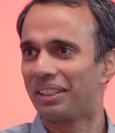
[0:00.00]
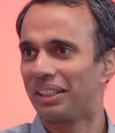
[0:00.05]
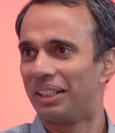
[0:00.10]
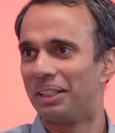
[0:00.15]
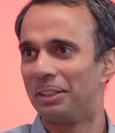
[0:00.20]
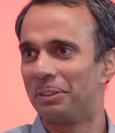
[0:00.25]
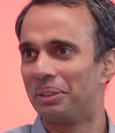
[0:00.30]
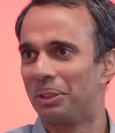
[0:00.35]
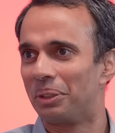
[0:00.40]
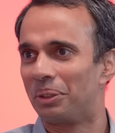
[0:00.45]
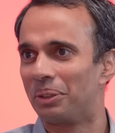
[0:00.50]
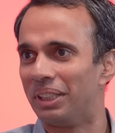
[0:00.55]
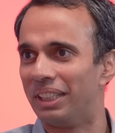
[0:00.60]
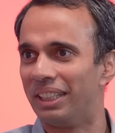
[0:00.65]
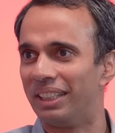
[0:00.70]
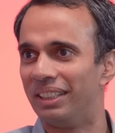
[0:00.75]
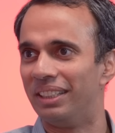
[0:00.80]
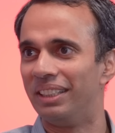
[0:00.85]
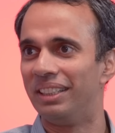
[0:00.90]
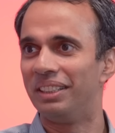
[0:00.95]

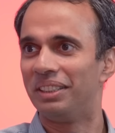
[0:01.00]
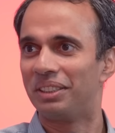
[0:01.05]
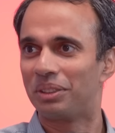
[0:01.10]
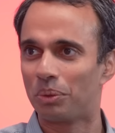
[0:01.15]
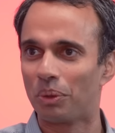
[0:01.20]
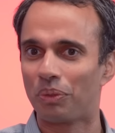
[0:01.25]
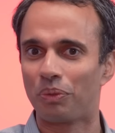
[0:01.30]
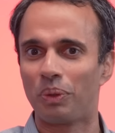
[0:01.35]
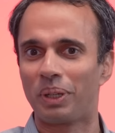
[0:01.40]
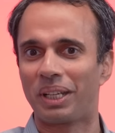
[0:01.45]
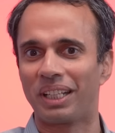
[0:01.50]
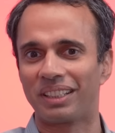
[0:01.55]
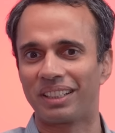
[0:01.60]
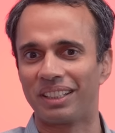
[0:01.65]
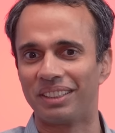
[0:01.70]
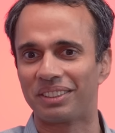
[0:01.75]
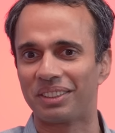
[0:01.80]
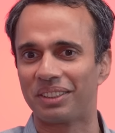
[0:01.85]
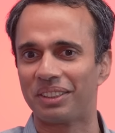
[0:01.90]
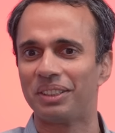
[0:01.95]
the Swift we can
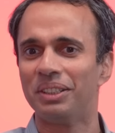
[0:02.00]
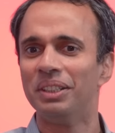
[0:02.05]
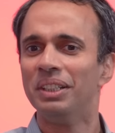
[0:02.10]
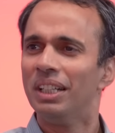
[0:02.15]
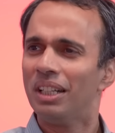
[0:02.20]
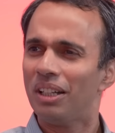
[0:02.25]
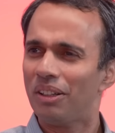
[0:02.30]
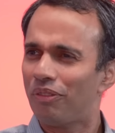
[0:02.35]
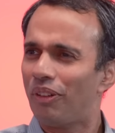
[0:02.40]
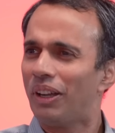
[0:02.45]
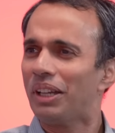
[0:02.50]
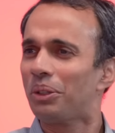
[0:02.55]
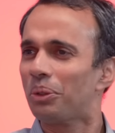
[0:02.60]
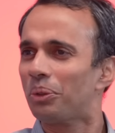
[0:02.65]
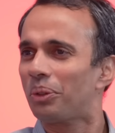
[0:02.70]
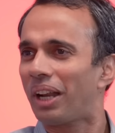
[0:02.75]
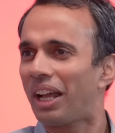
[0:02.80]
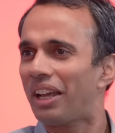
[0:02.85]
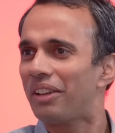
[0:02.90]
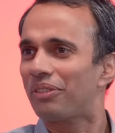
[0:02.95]
consider a fun
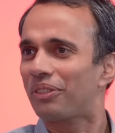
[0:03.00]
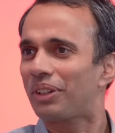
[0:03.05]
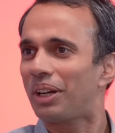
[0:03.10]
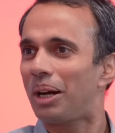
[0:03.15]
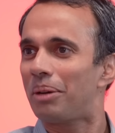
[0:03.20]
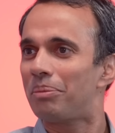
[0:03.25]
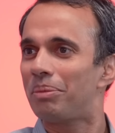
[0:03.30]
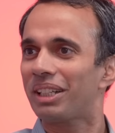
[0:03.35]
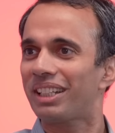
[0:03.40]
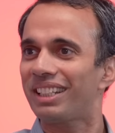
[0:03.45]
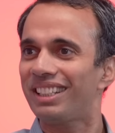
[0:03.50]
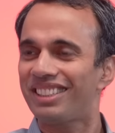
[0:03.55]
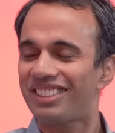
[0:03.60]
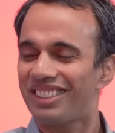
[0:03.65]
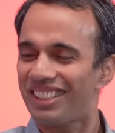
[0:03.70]
to drive car, but it